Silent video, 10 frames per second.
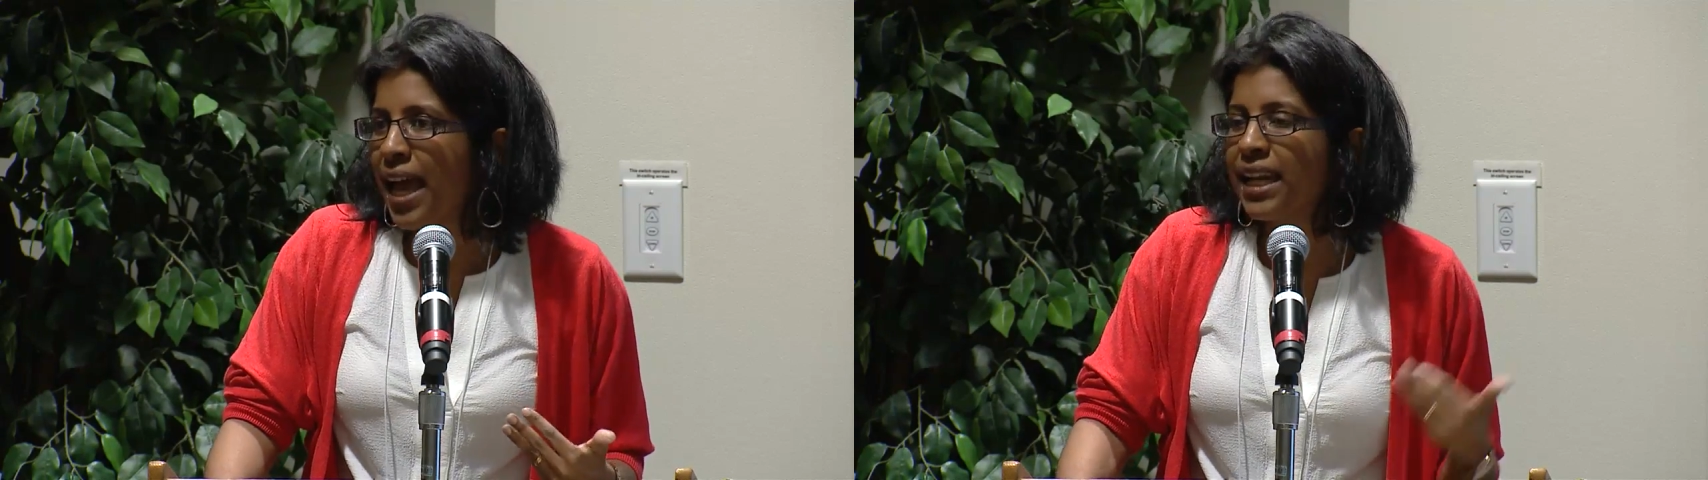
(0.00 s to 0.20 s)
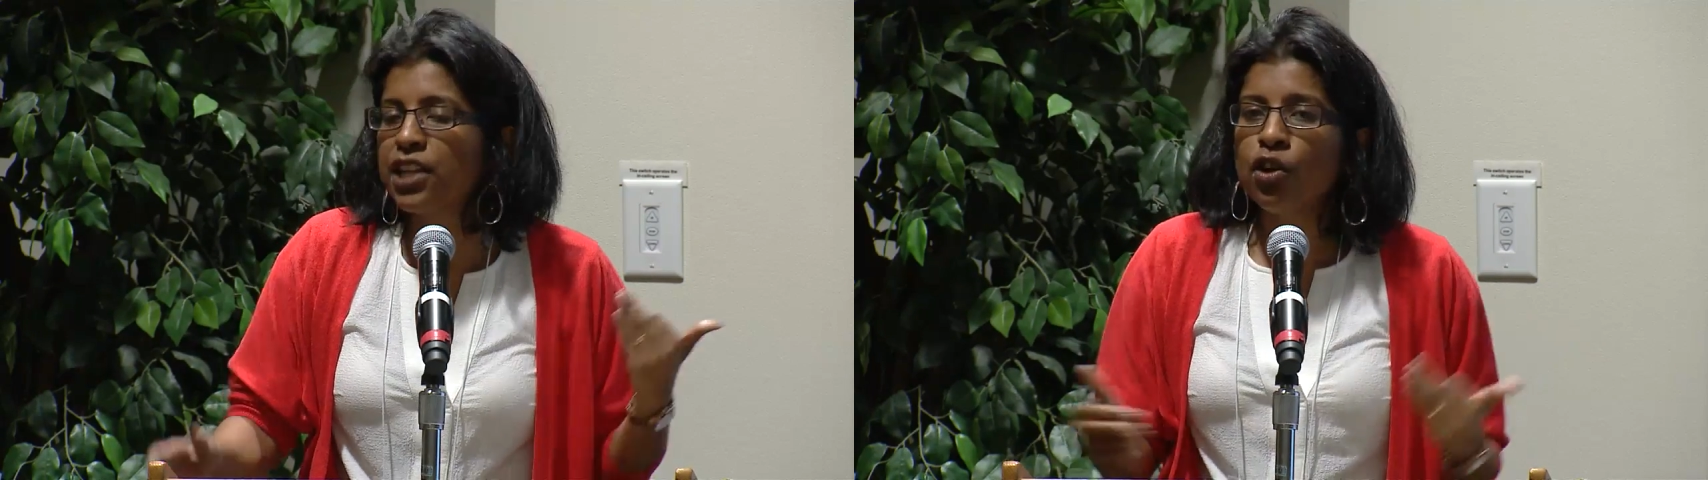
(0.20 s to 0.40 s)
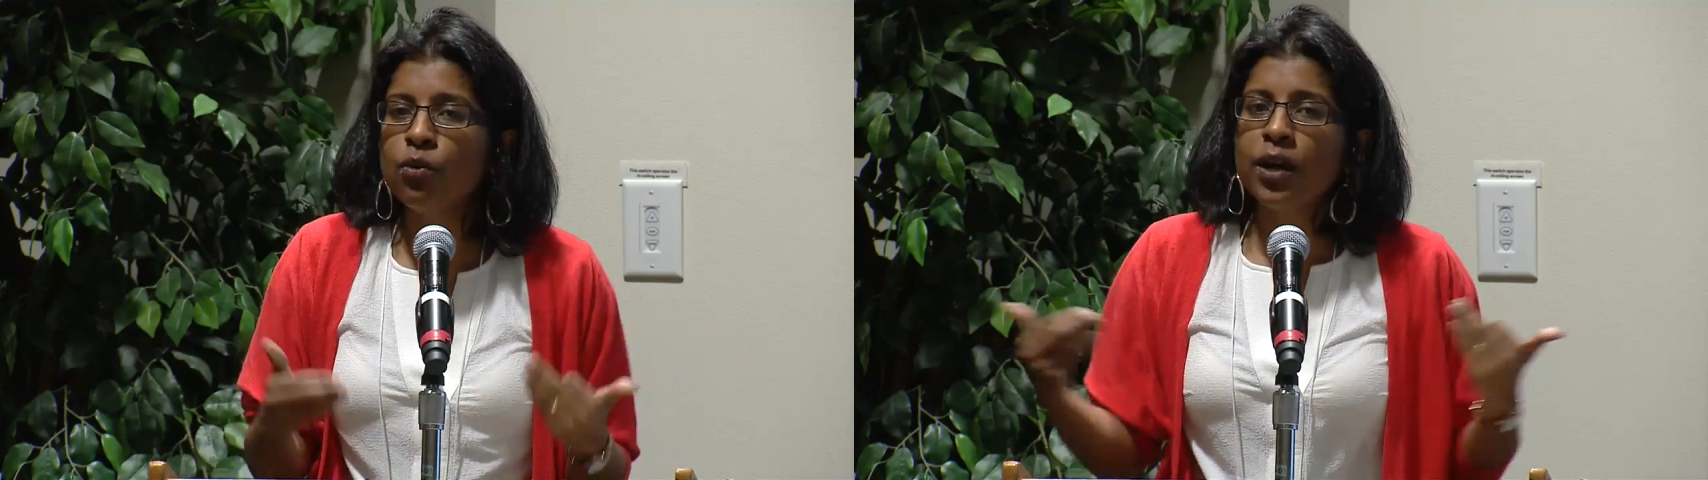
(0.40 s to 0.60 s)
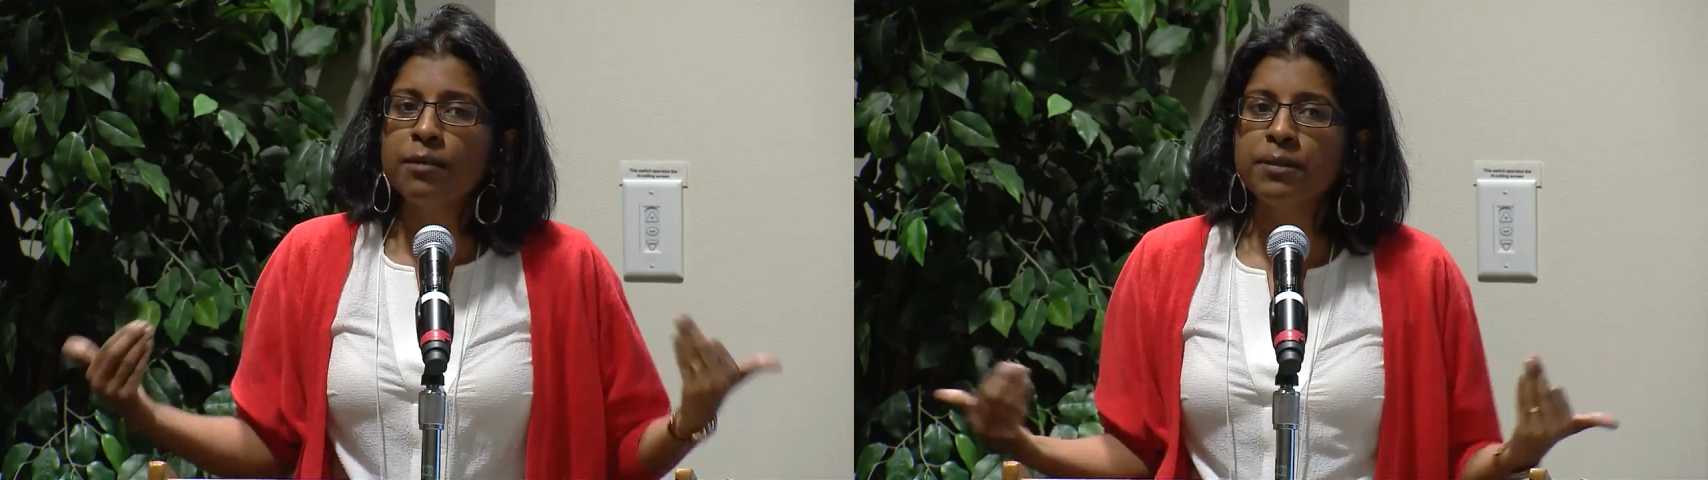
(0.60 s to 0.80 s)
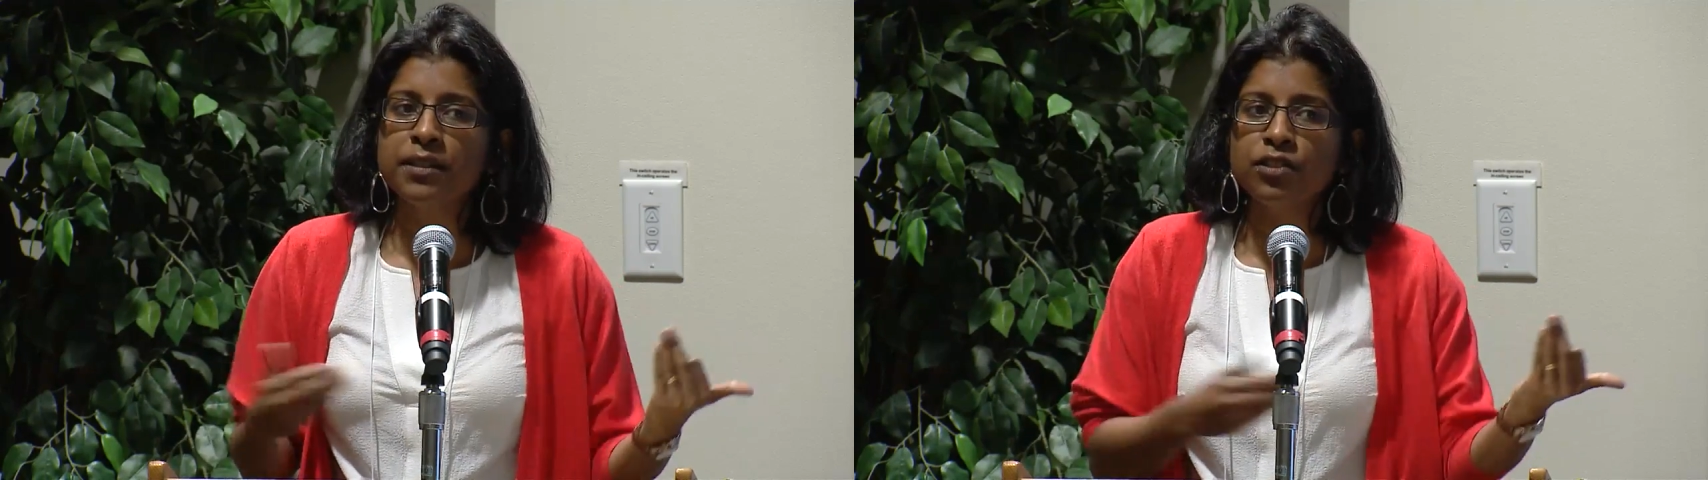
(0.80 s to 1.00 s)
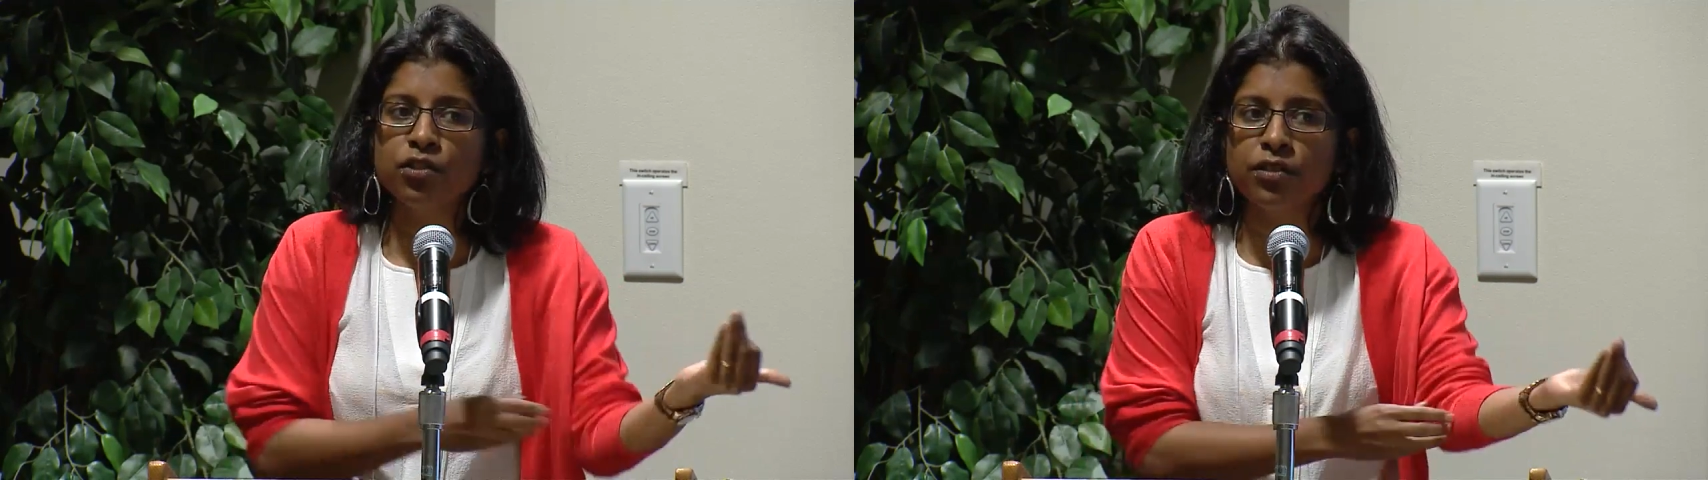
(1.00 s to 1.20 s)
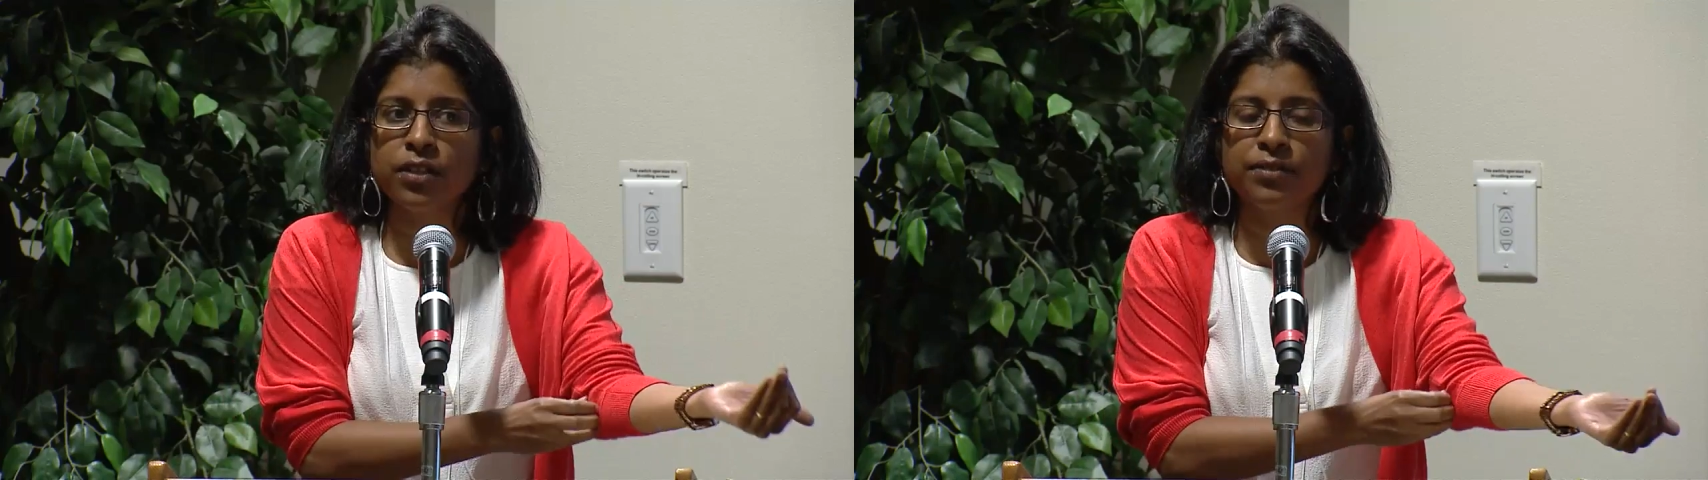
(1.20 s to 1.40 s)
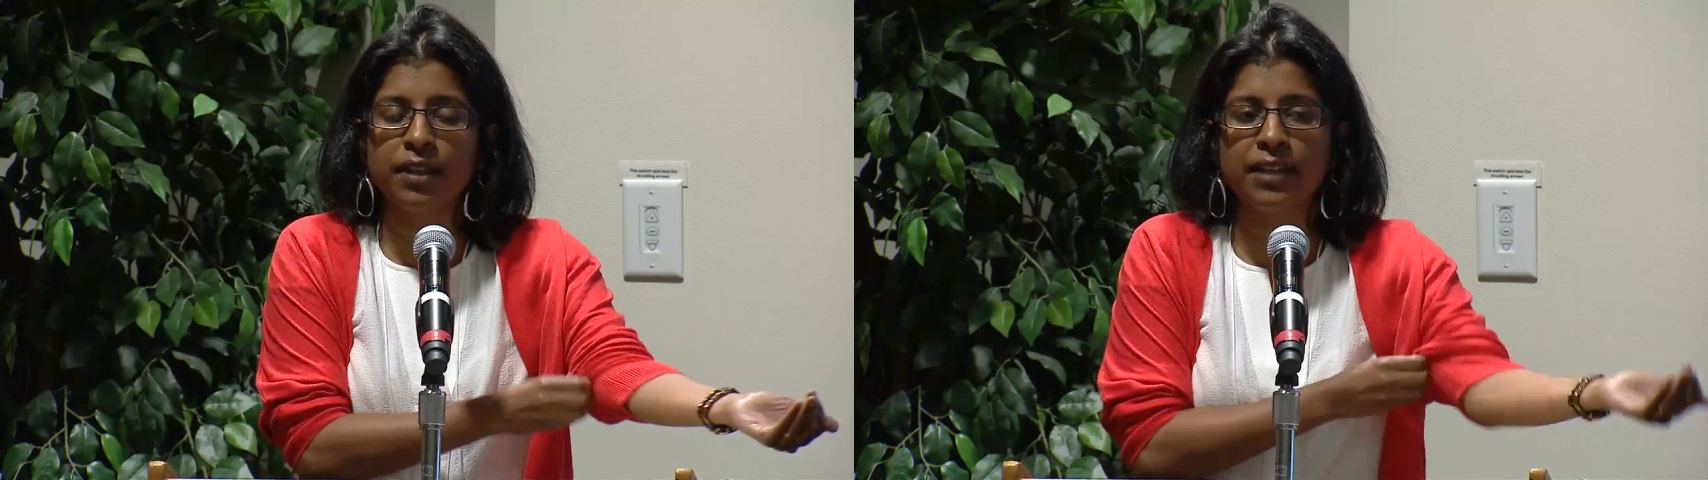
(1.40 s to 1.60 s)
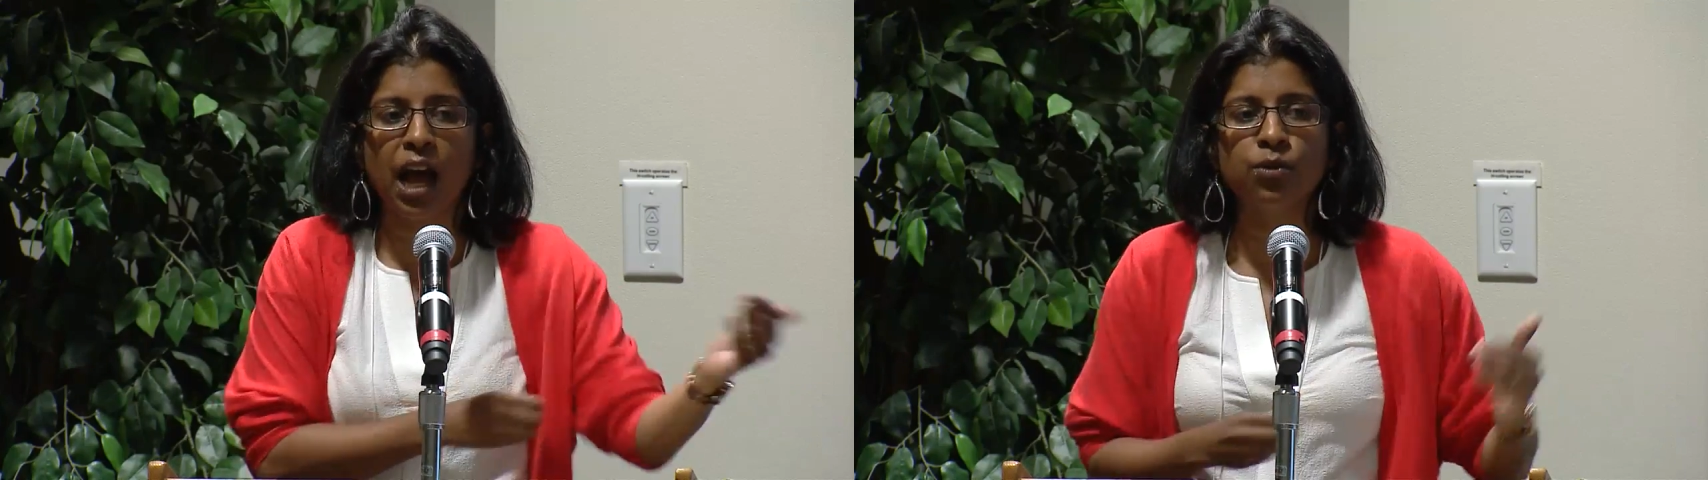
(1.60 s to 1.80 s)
And I don't want to position ourselves as